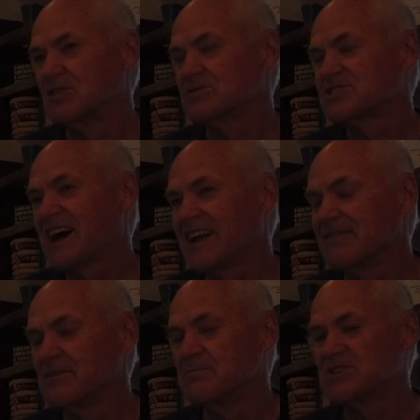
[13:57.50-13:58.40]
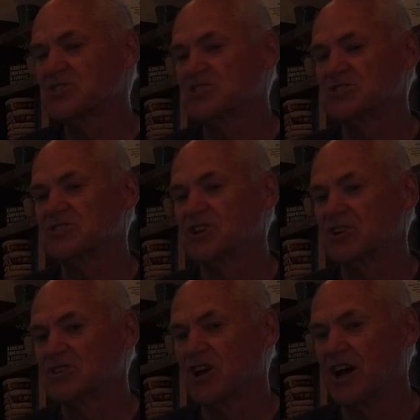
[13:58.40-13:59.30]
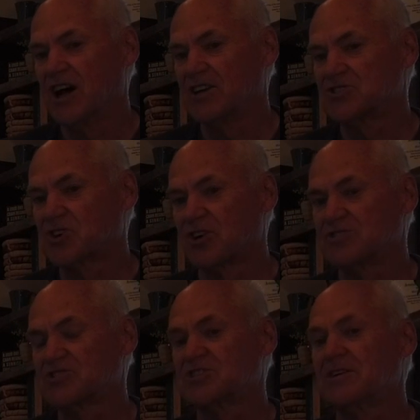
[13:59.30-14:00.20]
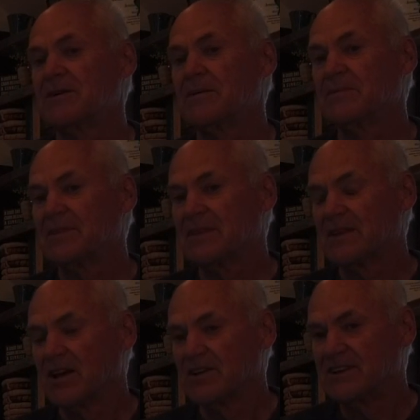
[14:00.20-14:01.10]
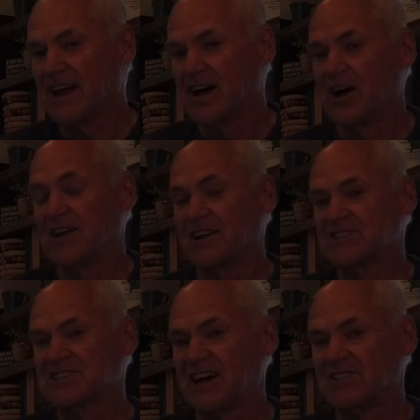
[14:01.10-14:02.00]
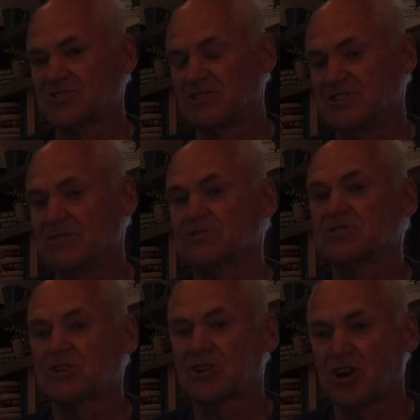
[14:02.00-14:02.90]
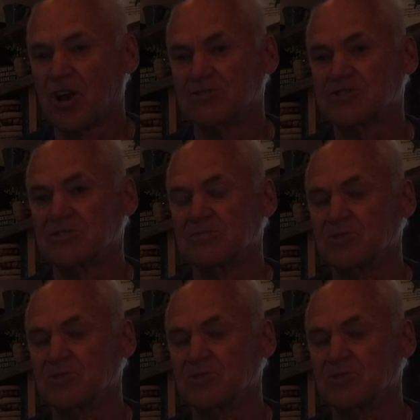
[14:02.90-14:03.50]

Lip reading: was kind of a mission church down on LaSalle Street that was closer